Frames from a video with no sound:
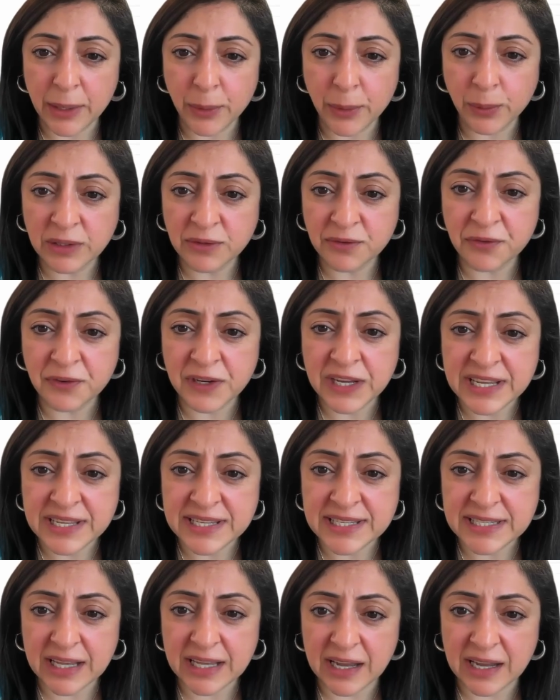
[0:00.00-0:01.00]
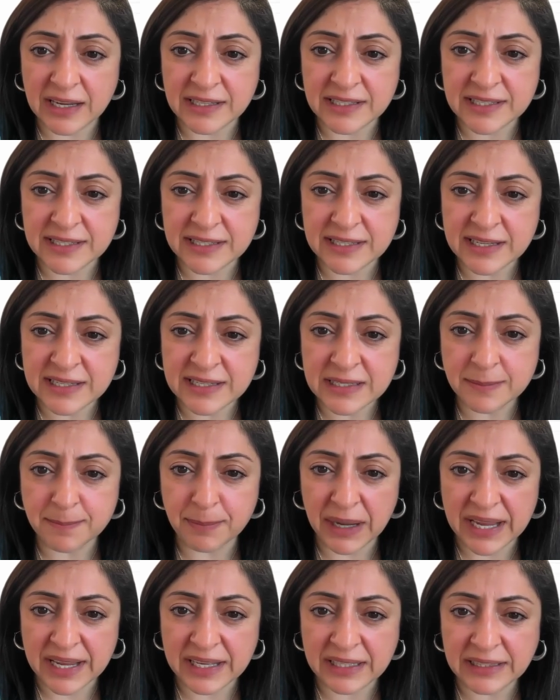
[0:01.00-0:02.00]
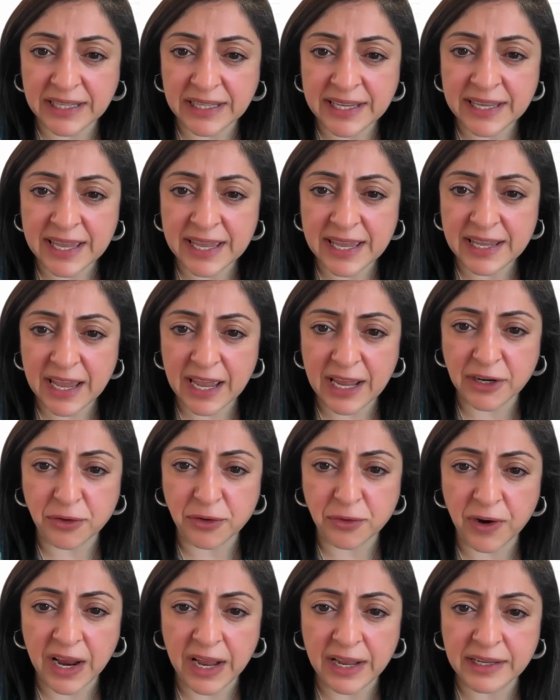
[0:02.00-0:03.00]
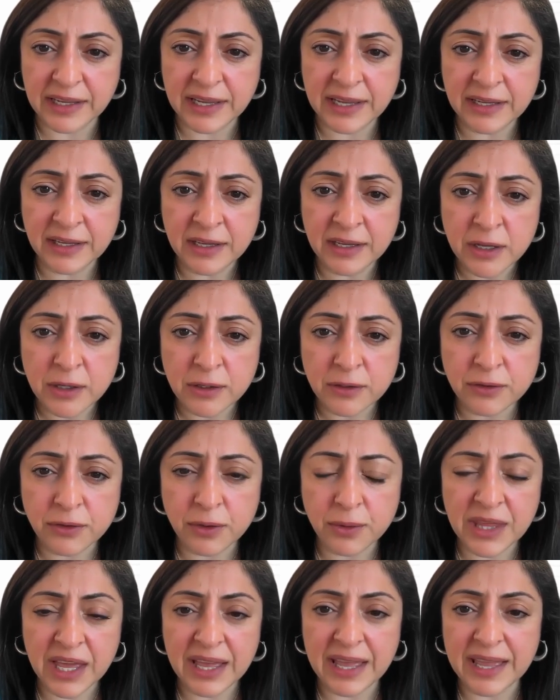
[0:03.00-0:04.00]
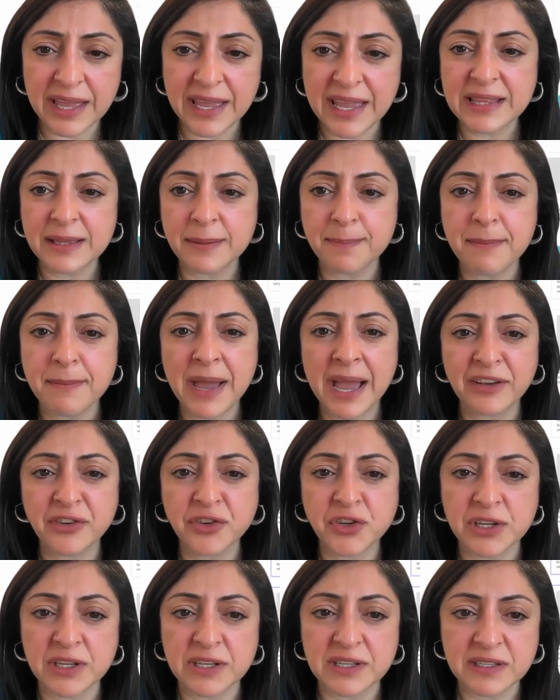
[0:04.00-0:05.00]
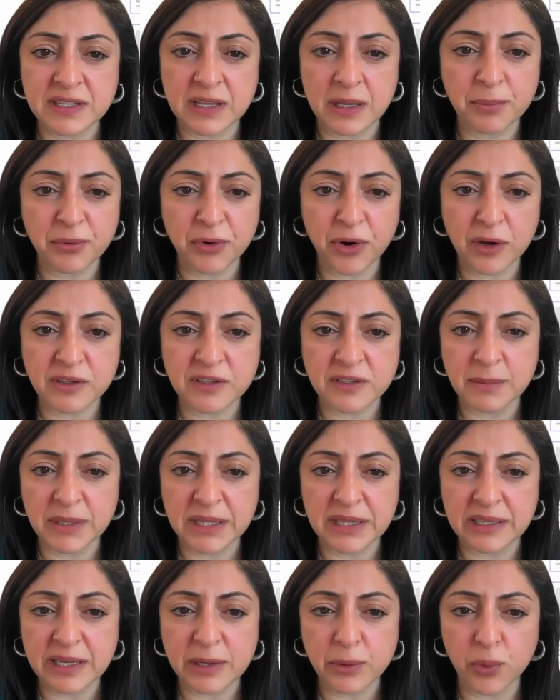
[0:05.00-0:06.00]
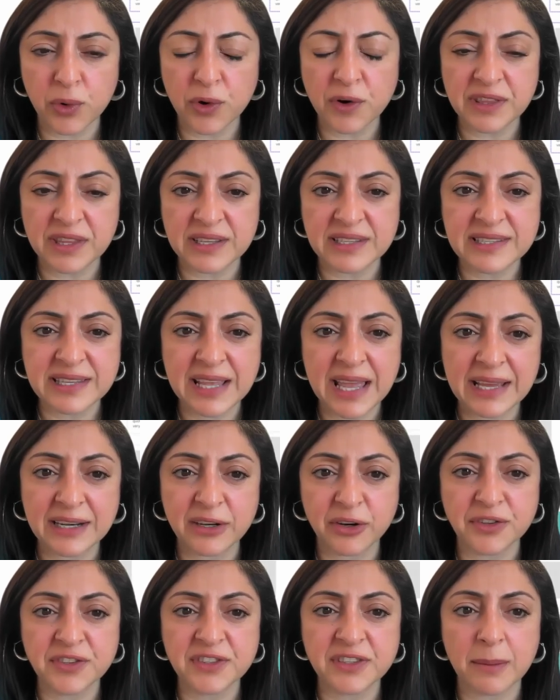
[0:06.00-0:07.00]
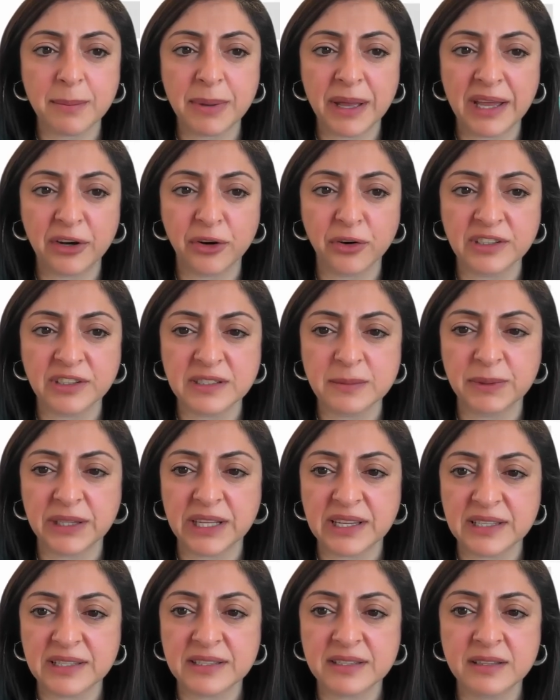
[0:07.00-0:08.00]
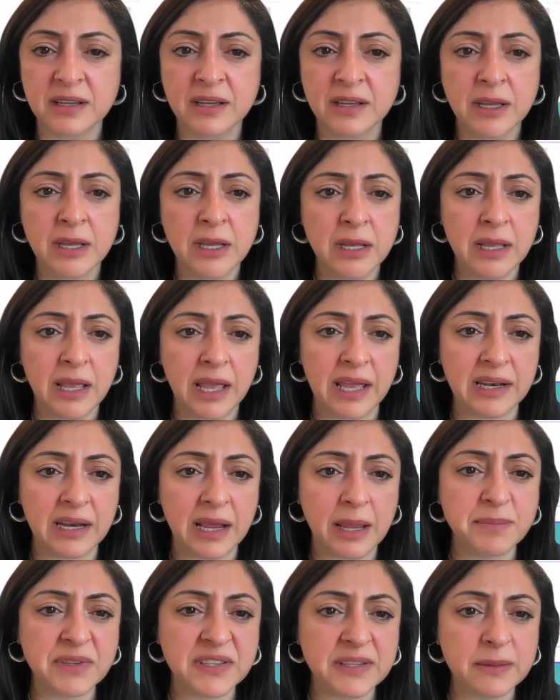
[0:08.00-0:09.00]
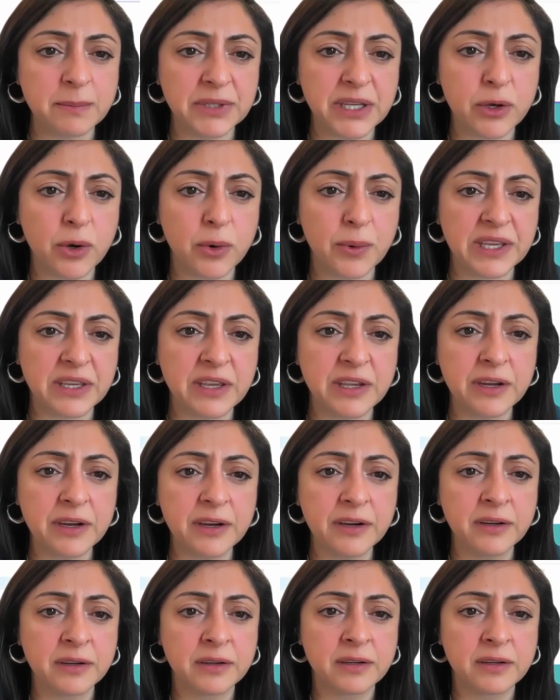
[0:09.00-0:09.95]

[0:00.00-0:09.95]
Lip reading: will resize this by clicking and dragging so that it matches approximately where this header subheader is placed. And I'm simply going here